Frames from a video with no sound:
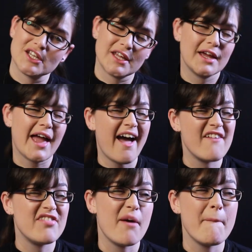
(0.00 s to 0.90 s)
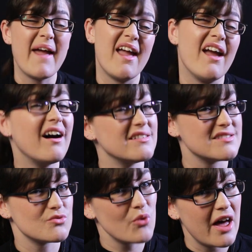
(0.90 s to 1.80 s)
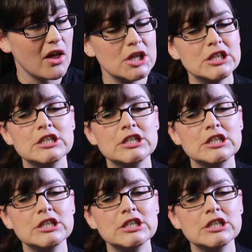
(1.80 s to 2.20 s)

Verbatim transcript: and like have them pay us as well.